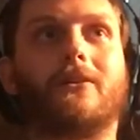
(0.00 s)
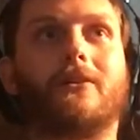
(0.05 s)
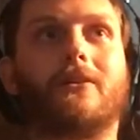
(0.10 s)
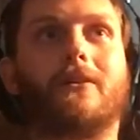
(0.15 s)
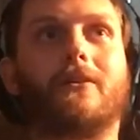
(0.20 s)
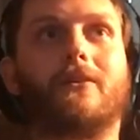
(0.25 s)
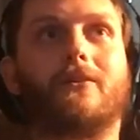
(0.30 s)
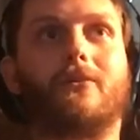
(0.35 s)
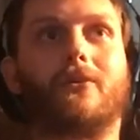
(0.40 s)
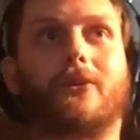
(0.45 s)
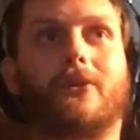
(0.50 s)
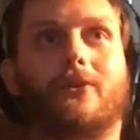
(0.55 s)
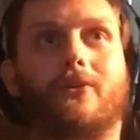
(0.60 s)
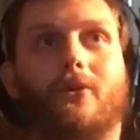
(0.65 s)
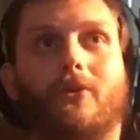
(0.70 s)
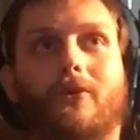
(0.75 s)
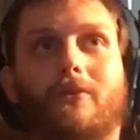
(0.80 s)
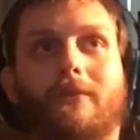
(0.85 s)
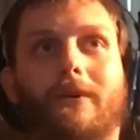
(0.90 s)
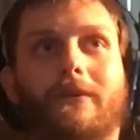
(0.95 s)

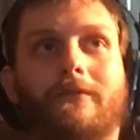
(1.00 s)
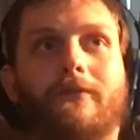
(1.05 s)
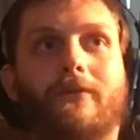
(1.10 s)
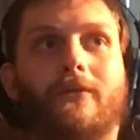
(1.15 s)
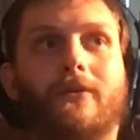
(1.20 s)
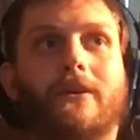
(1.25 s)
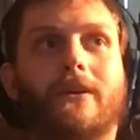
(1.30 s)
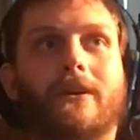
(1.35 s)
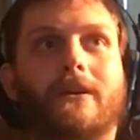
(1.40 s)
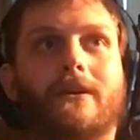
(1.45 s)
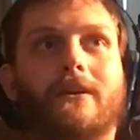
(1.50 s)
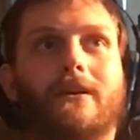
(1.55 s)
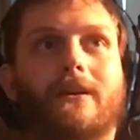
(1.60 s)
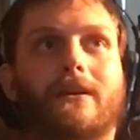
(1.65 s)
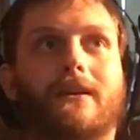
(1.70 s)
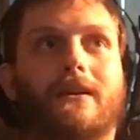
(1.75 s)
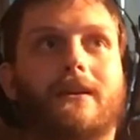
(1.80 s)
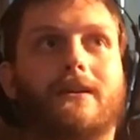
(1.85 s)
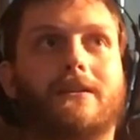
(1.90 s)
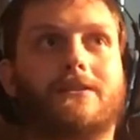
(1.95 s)
record my Fortnite
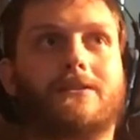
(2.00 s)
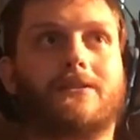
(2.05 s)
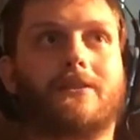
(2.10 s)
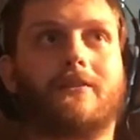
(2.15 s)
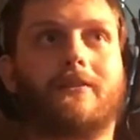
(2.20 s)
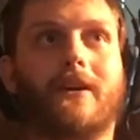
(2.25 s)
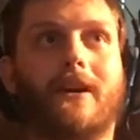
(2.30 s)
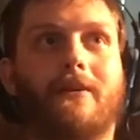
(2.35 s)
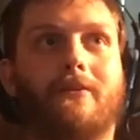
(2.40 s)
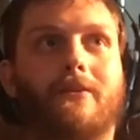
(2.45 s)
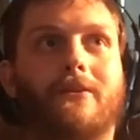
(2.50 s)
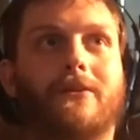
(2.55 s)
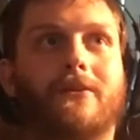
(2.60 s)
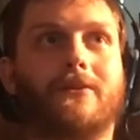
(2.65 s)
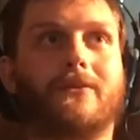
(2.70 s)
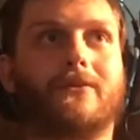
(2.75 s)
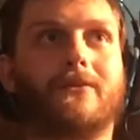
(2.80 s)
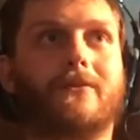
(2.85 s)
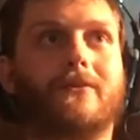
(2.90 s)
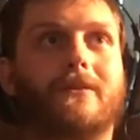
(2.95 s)
and share that with
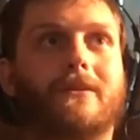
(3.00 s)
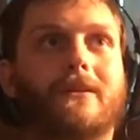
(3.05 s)
you.